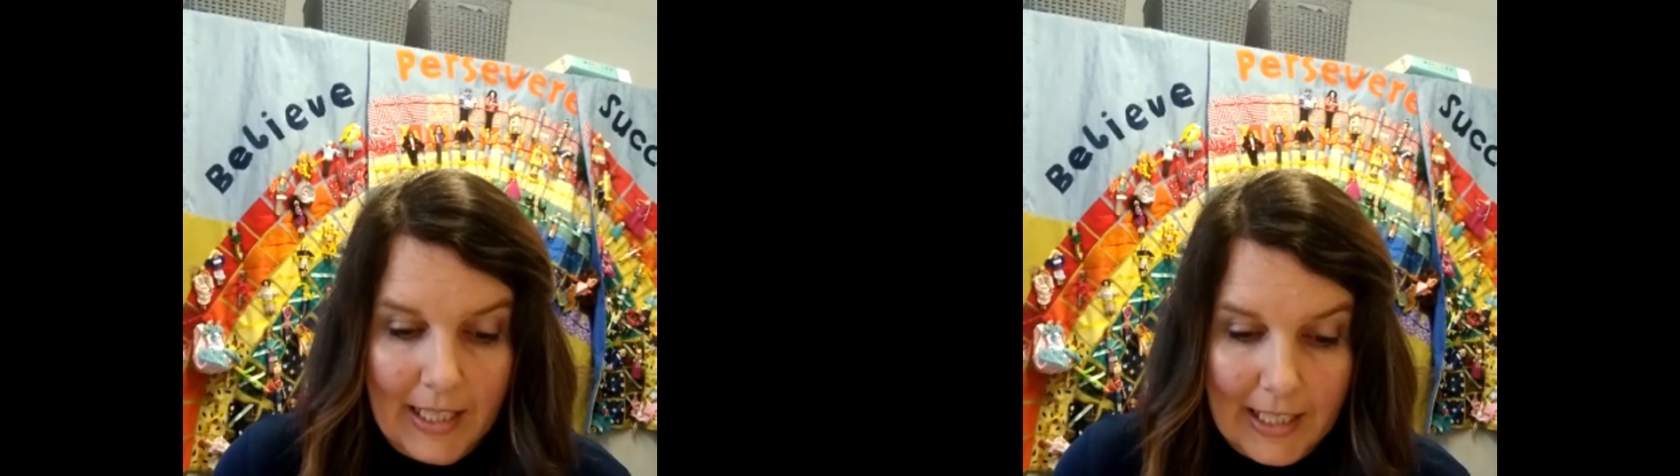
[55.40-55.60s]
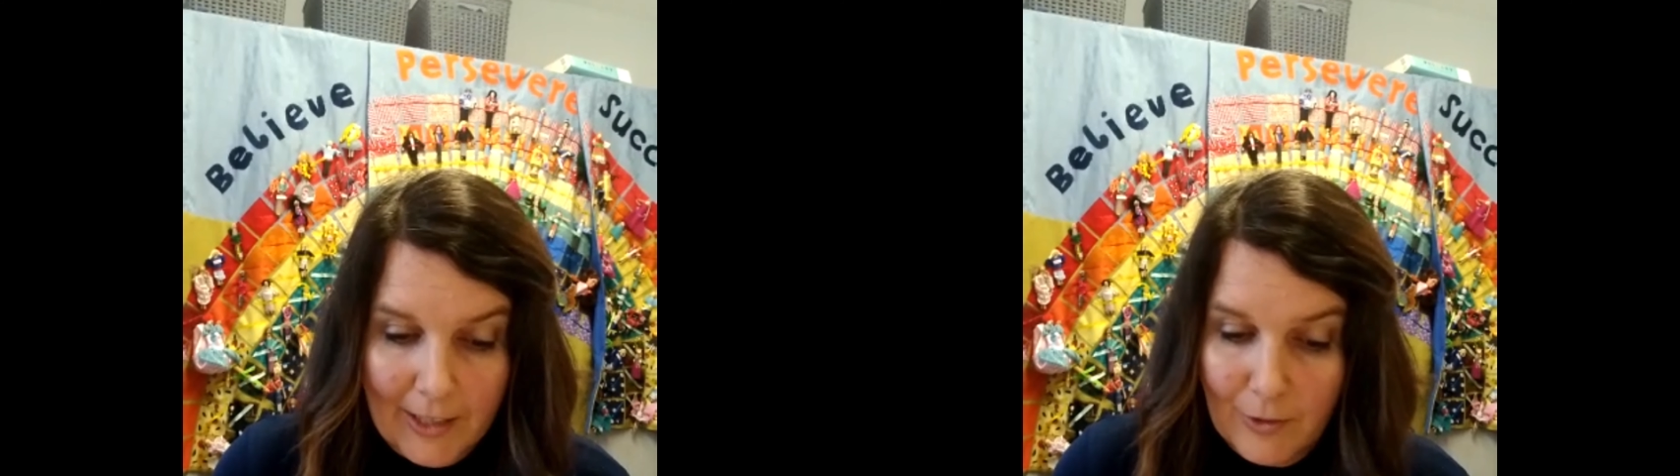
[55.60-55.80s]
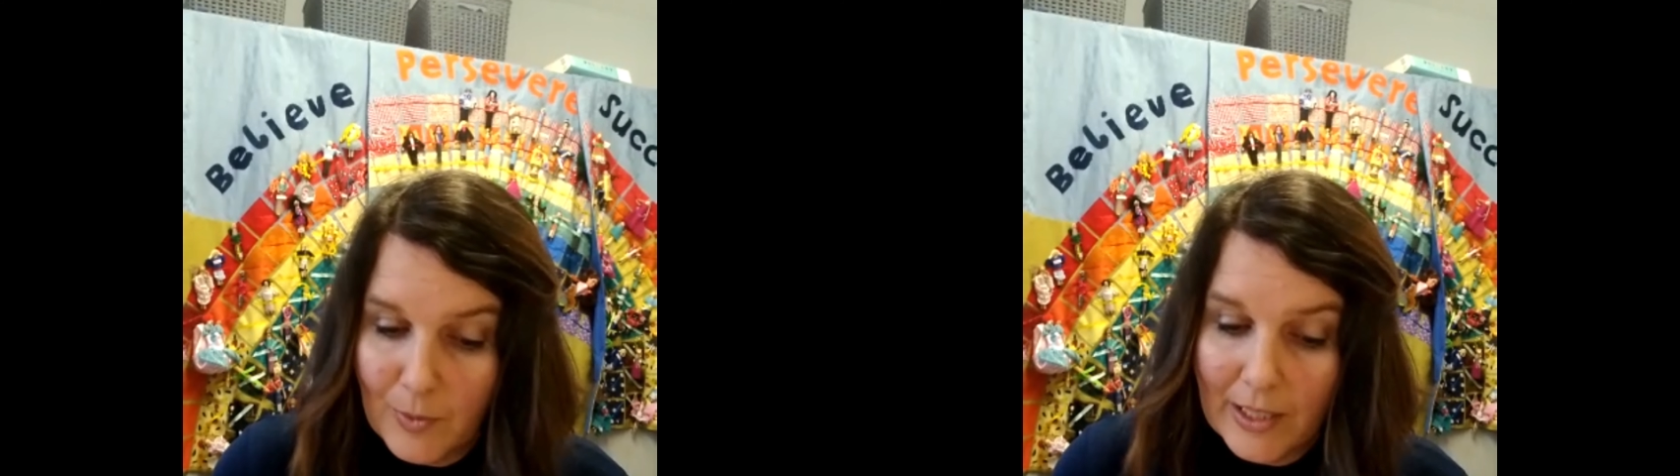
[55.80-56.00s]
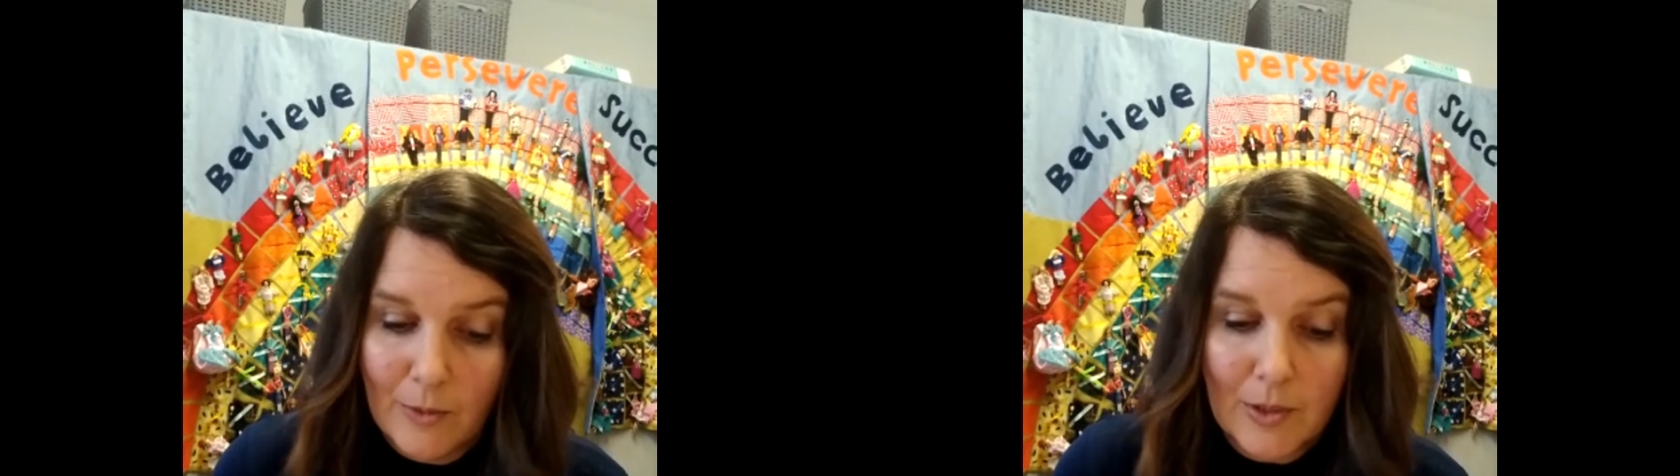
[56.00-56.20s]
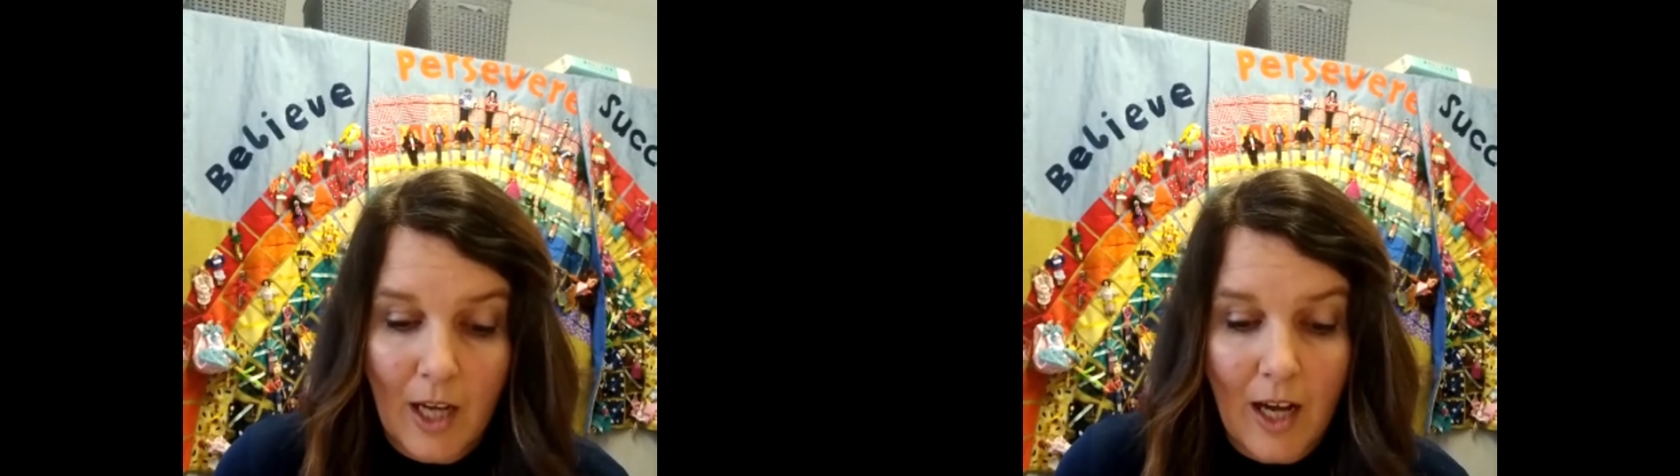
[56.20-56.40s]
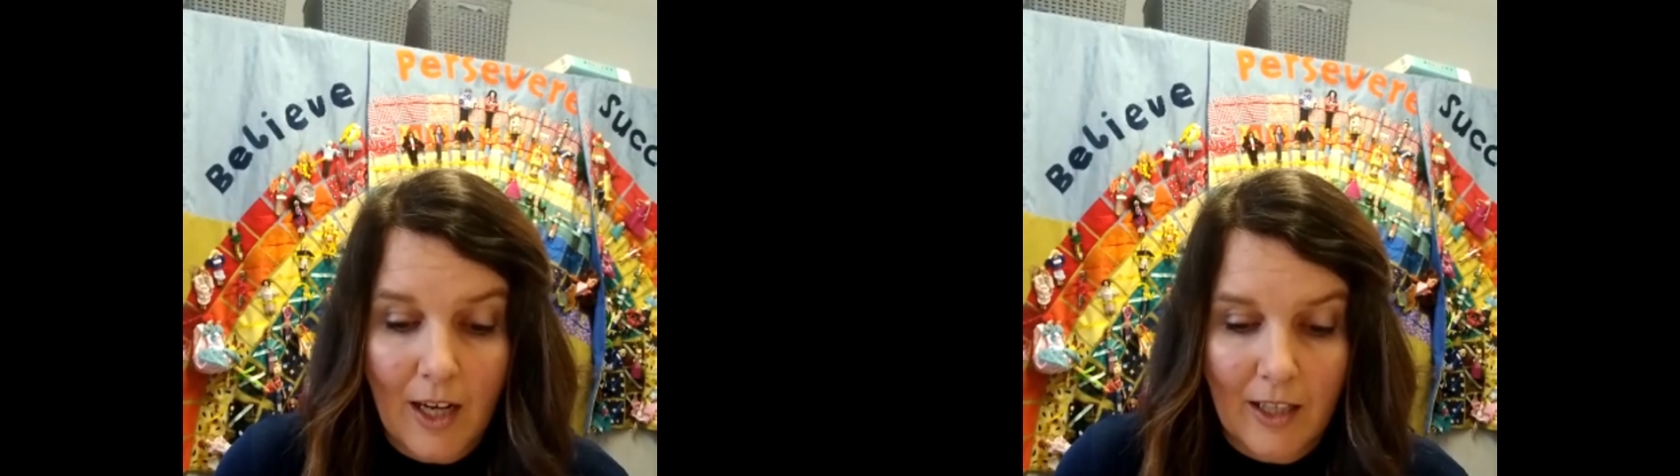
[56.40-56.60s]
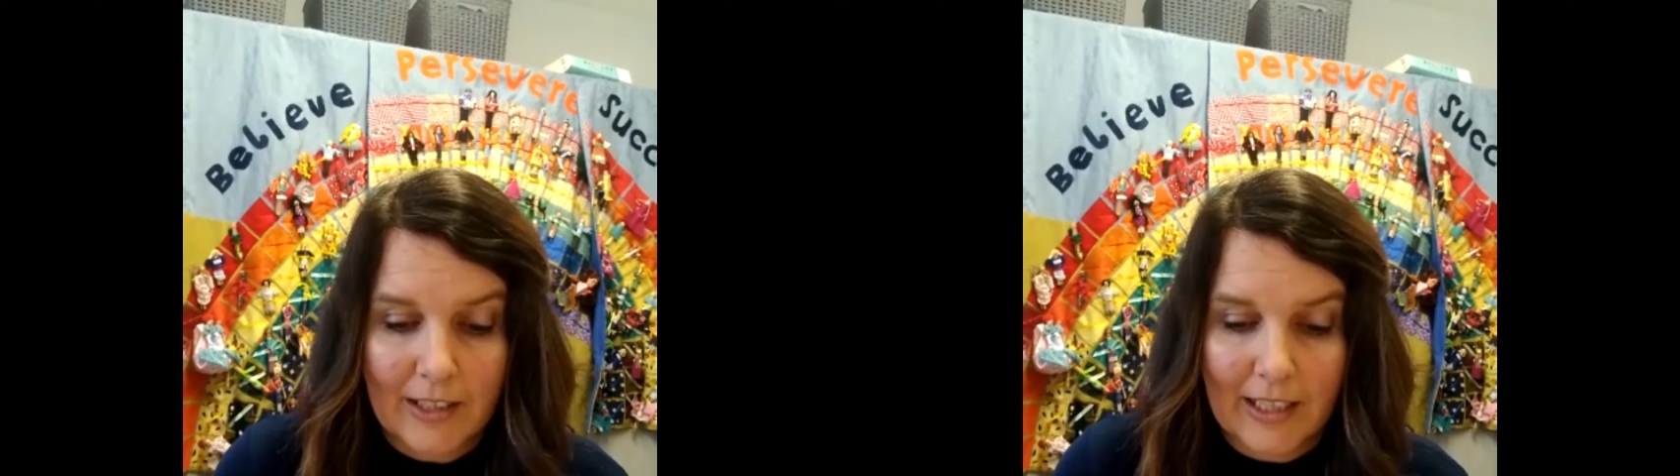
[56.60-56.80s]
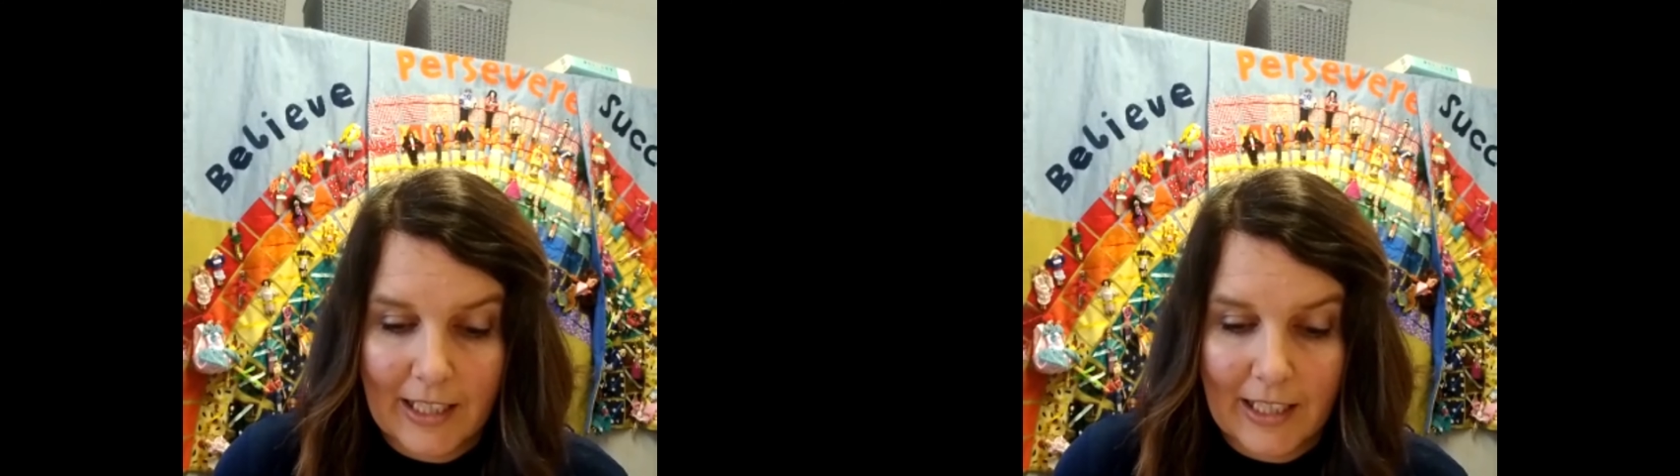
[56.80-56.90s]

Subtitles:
Even when it was hard,